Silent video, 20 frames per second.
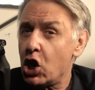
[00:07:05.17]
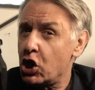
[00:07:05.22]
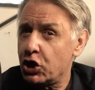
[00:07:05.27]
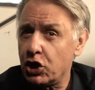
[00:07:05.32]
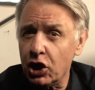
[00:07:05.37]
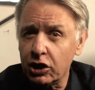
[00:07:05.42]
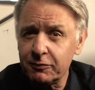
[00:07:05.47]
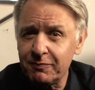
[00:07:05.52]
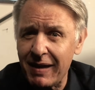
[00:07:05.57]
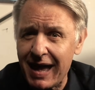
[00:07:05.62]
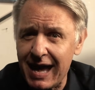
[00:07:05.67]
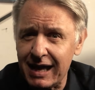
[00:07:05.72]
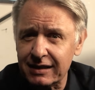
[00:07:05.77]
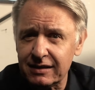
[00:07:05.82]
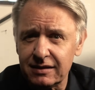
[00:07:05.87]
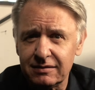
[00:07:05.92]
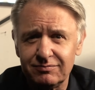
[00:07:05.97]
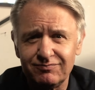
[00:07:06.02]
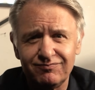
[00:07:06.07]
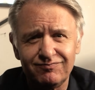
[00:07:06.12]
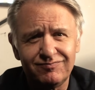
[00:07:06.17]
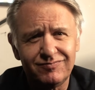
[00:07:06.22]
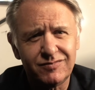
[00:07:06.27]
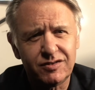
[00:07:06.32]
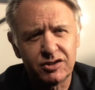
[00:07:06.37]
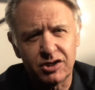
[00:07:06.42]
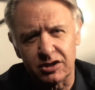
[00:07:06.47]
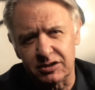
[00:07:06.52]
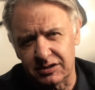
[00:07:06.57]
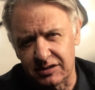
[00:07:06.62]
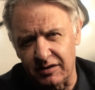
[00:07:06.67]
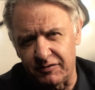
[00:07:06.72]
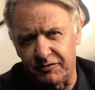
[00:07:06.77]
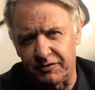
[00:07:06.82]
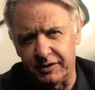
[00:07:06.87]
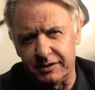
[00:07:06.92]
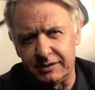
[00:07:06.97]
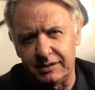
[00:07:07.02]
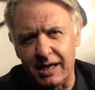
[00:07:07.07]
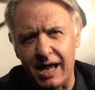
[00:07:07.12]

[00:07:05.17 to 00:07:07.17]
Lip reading: Not bad, just different.